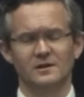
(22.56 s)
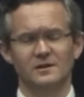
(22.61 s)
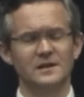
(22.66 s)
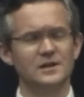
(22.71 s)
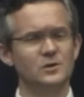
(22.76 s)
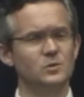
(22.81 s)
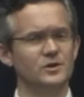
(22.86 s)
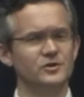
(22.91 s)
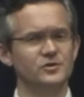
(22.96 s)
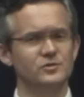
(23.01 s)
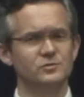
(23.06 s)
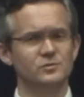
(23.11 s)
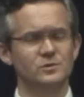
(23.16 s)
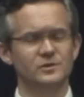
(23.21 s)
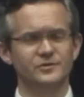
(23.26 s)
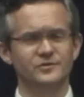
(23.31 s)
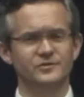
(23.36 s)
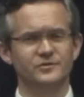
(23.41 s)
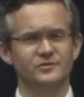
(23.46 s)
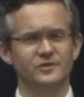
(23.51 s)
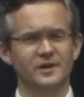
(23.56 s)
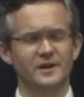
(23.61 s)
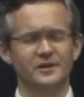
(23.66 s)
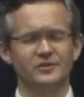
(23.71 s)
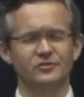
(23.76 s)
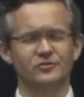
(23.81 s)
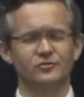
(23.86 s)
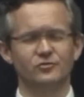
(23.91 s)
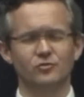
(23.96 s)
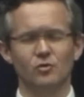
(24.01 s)
Lee Kuan Yew was an
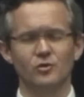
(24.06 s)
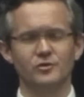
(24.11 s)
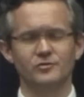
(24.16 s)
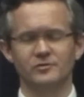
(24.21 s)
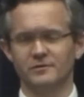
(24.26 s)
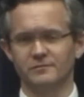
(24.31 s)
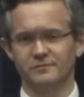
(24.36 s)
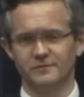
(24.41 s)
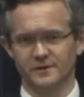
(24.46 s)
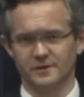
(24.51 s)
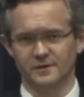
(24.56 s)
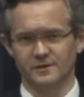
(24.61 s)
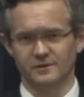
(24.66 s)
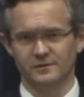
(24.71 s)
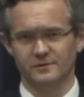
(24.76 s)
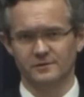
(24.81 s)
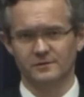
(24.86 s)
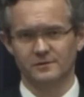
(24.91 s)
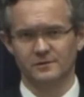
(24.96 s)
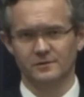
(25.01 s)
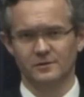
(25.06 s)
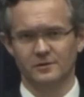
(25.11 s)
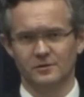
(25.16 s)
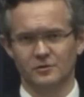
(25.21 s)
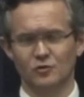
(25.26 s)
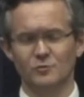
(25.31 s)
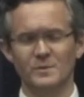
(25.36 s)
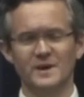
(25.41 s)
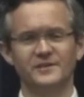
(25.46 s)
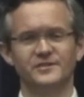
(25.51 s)
extraordinary figure
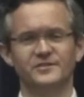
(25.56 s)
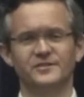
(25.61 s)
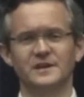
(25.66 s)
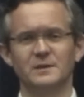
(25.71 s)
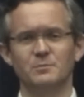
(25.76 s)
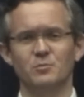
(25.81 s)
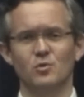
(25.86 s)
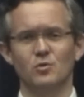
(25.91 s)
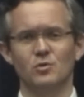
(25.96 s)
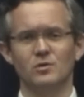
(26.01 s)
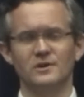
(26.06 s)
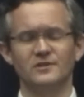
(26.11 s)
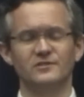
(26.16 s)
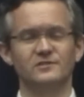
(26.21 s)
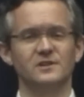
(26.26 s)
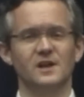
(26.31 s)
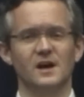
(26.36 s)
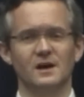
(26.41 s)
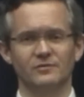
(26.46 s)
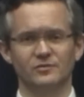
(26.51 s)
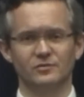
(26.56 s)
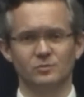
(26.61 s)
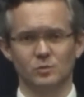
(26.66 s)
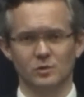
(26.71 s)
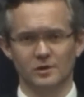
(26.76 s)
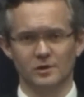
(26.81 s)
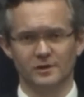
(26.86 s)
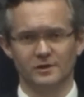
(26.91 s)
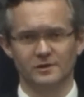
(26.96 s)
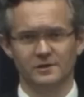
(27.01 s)
who made Singapore his life's
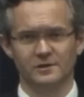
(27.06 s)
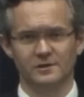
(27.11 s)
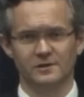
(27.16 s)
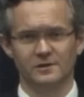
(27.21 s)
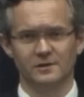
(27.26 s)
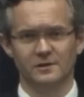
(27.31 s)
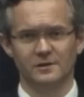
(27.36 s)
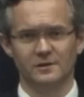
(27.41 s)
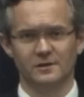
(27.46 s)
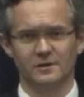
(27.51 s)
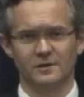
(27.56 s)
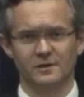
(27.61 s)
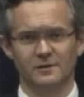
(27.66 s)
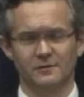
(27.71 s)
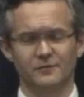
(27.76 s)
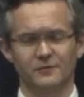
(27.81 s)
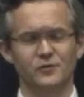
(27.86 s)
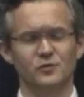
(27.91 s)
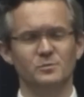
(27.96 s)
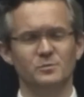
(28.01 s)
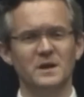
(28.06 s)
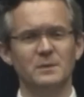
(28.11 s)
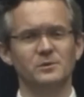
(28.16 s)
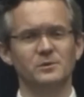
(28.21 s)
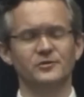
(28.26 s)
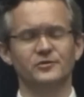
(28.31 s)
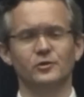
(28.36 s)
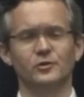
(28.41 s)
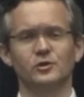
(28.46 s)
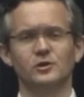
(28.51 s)
work. Few
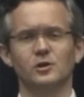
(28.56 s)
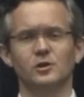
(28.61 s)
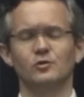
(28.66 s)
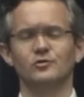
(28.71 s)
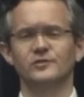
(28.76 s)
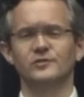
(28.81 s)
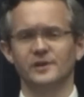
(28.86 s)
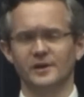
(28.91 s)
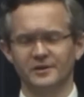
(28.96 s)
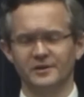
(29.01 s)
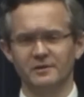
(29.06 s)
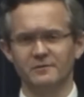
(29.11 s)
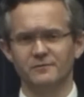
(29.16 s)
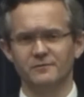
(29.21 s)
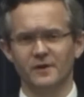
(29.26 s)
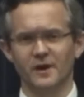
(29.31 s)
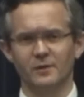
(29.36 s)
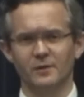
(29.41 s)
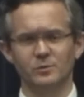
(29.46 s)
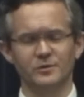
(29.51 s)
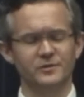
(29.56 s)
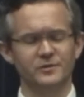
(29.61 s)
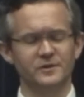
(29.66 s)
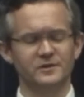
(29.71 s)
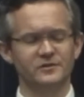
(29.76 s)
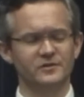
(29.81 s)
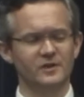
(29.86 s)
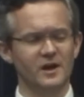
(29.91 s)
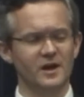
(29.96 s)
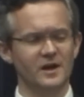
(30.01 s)
people are so closely identified with
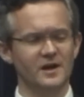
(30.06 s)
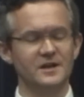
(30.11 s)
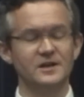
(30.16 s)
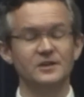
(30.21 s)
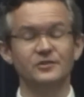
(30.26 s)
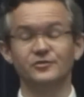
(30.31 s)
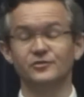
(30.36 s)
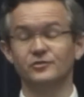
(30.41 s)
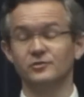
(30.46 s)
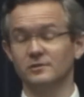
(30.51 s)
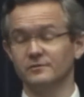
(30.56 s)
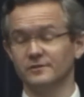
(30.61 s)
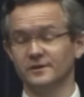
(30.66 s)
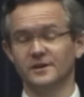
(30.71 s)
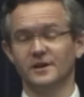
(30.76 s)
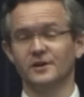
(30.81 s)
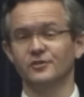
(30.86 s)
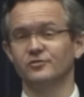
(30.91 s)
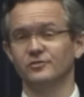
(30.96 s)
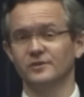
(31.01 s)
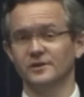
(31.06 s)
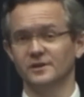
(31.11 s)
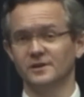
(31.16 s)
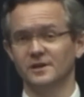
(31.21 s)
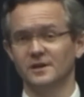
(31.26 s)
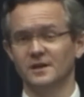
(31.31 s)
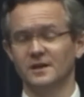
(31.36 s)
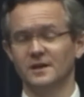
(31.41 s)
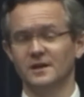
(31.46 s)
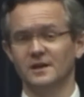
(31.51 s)
the entire history of a country
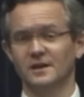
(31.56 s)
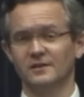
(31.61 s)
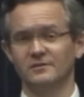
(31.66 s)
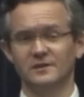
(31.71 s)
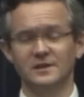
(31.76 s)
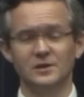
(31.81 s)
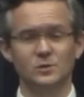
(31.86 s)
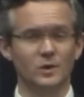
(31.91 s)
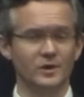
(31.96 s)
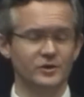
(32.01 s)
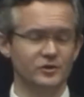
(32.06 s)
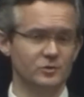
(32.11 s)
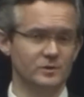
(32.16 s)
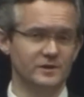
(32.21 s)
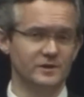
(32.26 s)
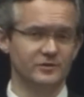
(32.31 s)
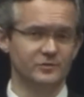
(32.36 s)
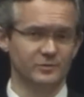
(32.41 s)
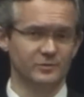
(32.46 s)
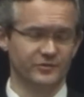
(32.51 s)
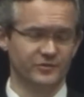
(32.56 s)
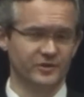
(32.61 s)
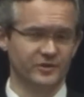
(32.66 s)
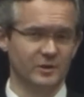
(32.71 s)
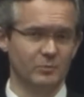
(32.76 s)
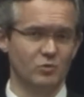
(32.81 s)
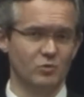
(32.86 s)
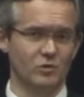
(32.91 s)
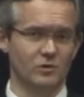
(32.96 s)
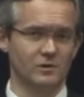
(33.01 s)
as Lee Kuan Yew is with
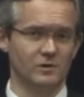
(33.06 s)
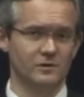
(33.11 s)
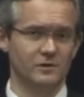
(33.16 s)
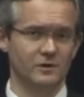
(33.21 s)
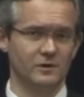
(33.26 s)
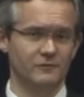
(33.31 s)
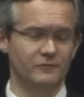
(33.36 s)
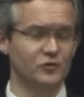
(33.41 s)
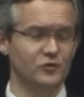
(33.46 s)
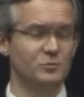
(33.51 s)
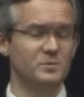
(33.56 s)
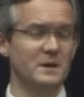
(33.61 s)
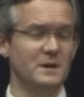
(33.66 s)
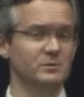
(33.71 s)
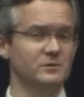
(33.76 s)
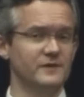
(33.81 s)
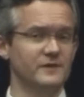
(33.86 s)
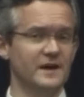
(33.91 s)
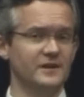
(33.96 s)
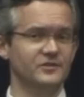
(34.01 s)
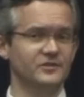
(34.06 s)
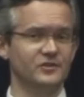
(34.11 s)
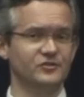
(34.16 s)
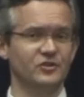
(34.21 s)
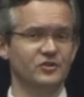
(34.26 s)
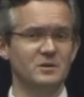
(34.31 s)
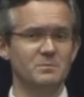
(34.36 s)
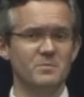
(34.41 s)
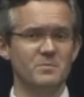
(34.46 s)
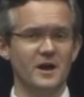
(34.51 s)
Singapore. Few people have had
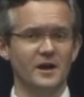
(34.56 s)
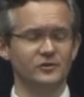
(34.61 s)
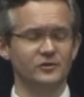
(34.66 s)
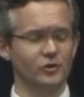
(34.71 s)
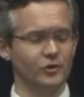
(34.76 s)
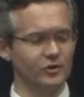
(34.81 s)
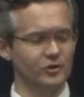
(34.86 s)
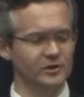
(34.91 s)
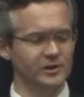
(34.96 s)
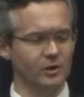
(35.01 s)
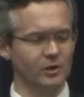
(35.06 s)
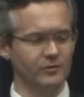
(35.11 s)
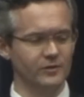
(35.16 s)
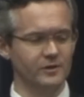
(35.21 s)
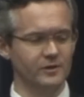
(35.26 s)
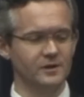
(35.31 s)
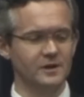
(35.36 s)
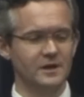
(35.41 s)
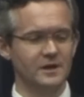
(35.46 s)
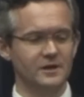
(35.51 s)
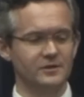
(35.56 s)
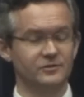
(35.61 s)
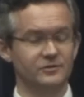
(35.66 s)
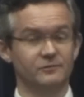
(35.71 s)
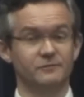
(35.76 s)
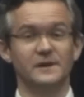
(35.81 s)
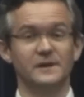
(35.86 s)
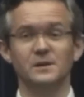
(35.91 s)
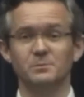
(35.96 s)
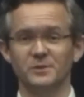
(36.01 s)
such an impact not only on the
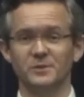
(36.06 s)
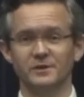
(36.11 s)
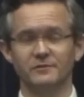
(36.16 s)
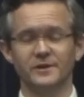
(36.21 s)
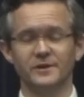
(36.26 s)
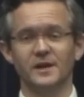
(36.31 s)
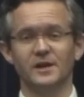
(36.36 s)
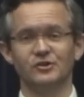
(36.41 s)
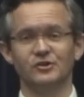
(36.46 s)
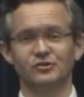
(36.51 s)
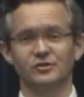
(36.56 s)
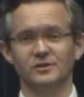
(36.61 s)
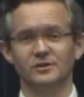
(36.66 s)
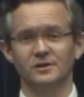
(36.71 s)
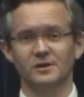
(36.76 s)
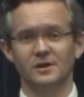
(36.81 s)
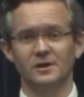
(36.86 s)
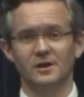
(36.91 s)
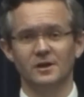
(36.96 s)
development of a nation,